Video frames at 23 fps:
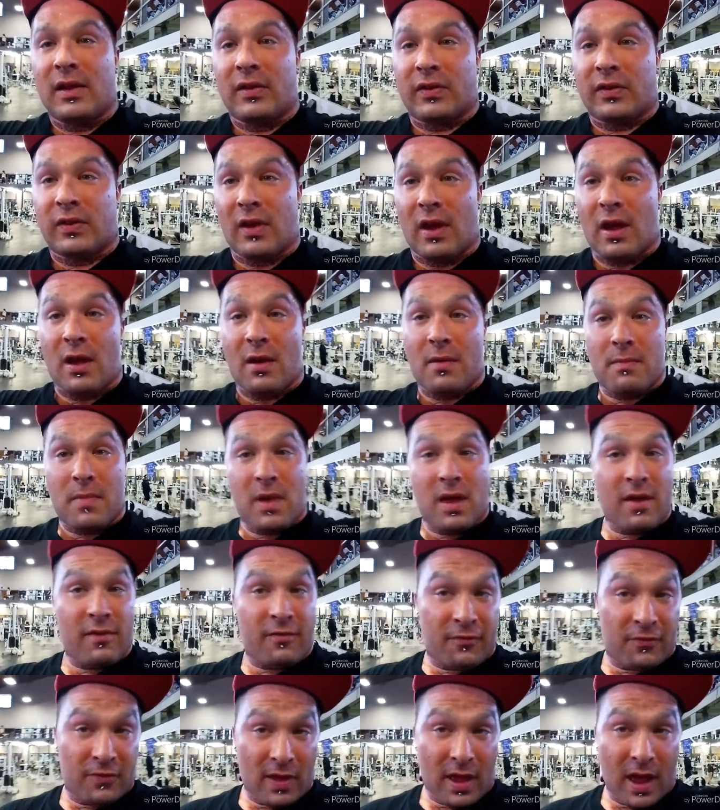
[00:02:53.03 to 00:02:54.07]
some
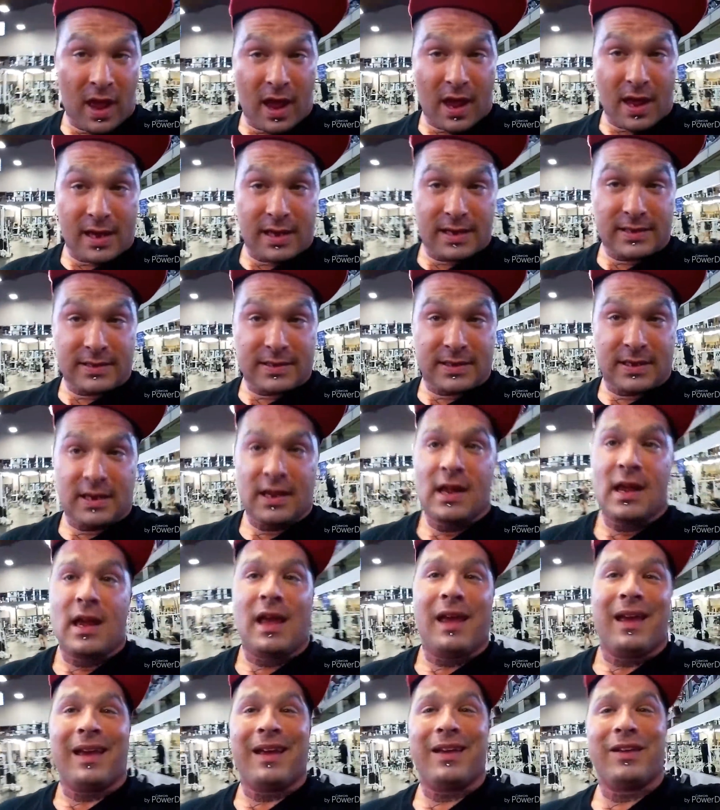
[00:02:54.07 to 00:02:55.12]
flies
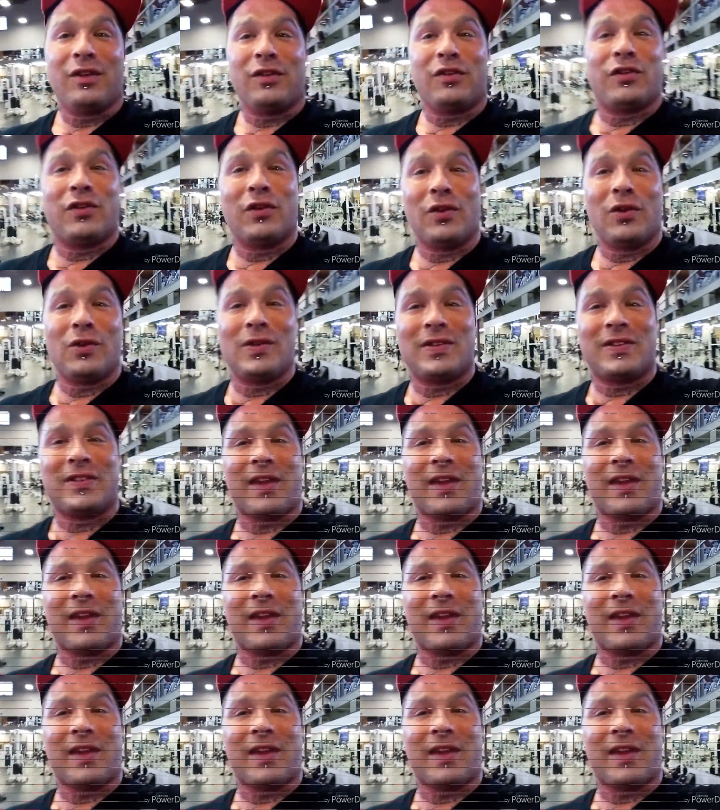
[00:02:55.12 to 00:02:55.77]
into